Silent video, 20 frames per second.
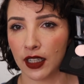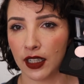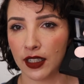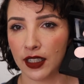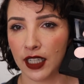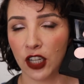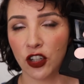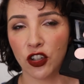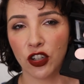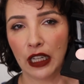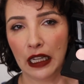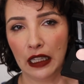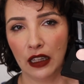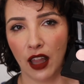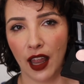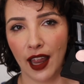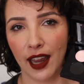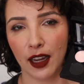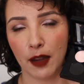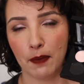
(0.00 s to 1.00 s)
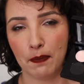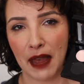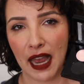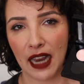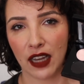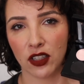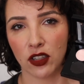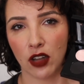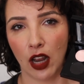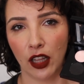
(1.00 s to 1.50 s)
essentially like
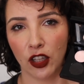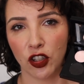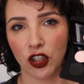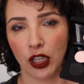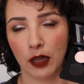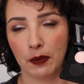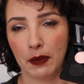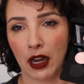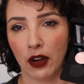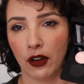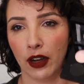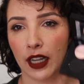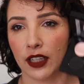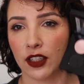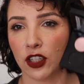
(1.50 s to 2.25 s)
MAC Stylishly Merry.